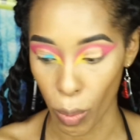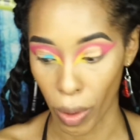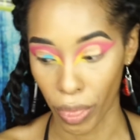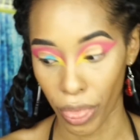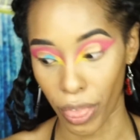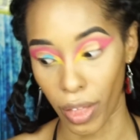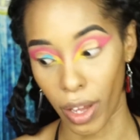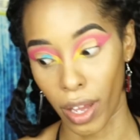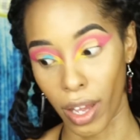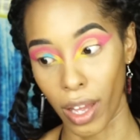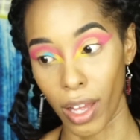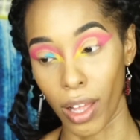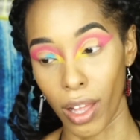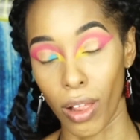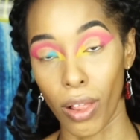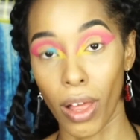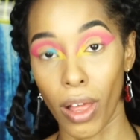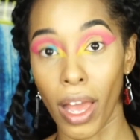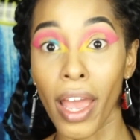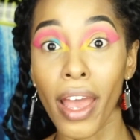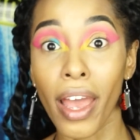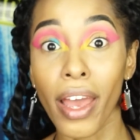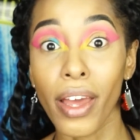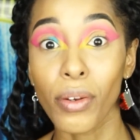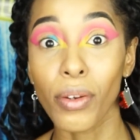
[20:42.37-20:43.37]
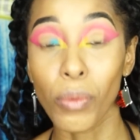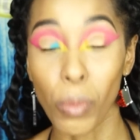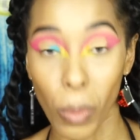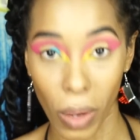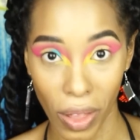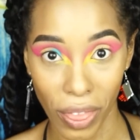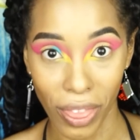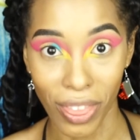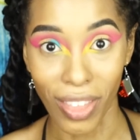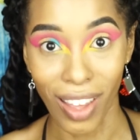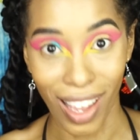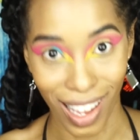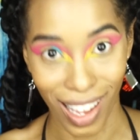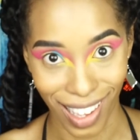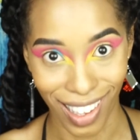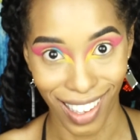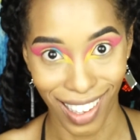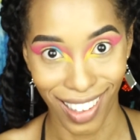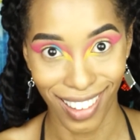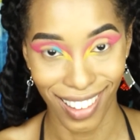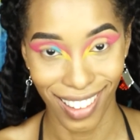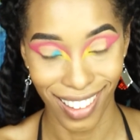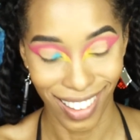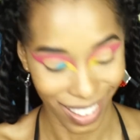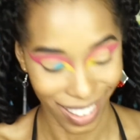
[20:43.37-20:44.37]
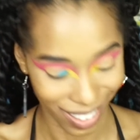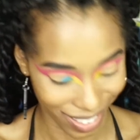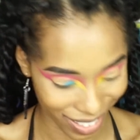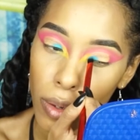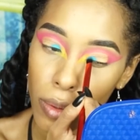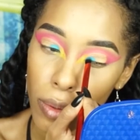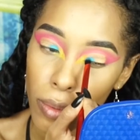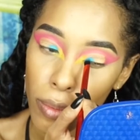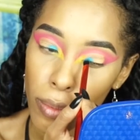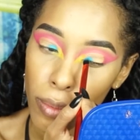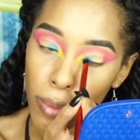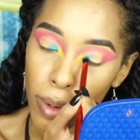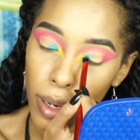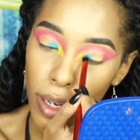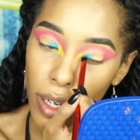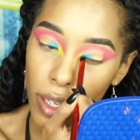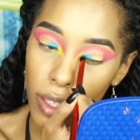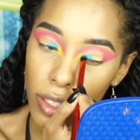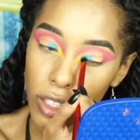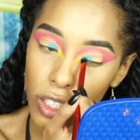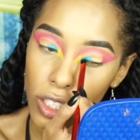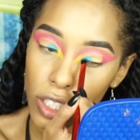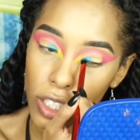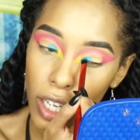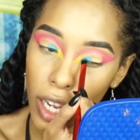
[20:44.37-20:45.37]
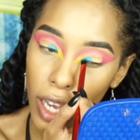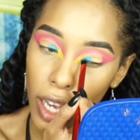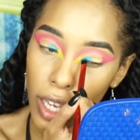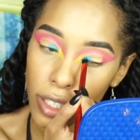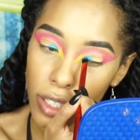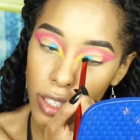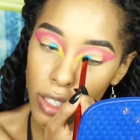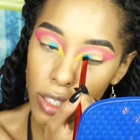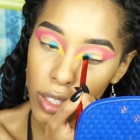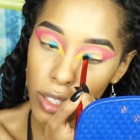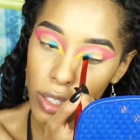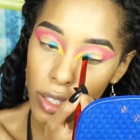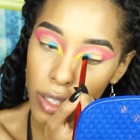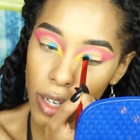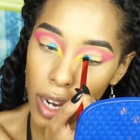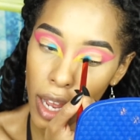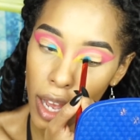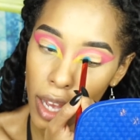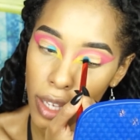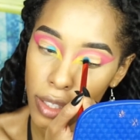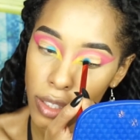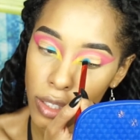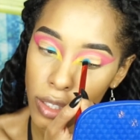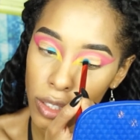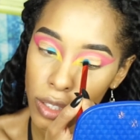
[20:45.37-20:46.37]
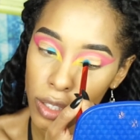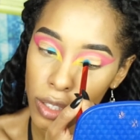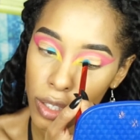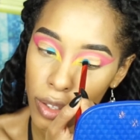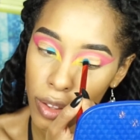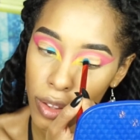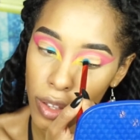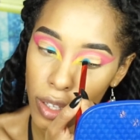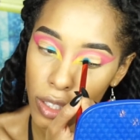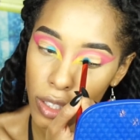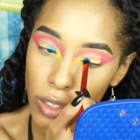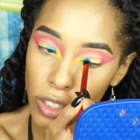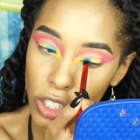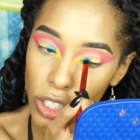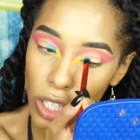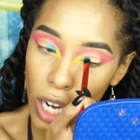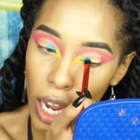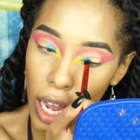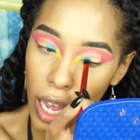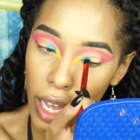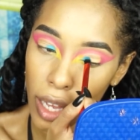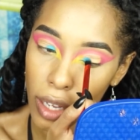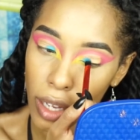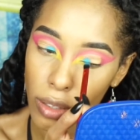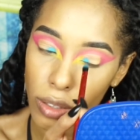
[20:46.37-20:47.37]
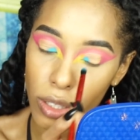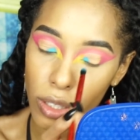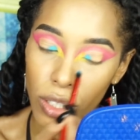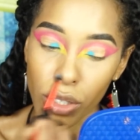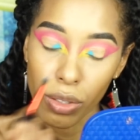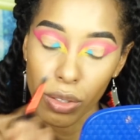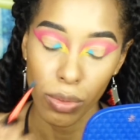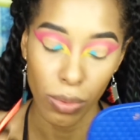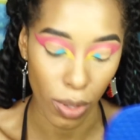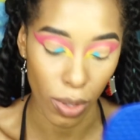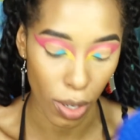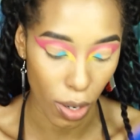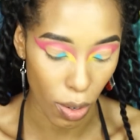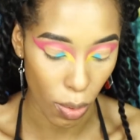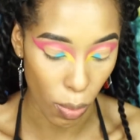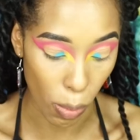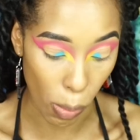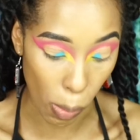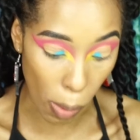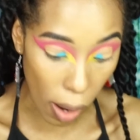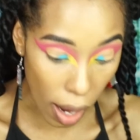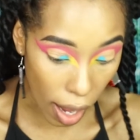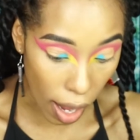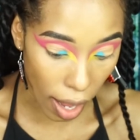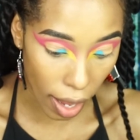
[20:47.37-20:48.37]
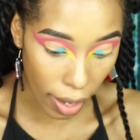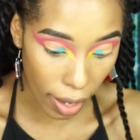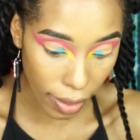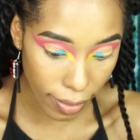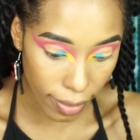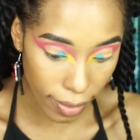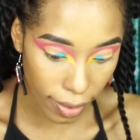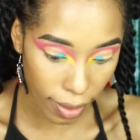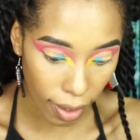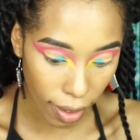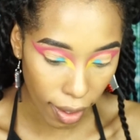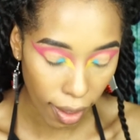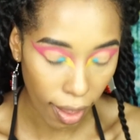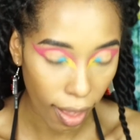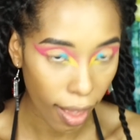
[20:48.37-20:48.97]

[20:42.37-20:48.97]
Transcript: what the hell, and what the hell. What a Chester Hester, the child, you know what?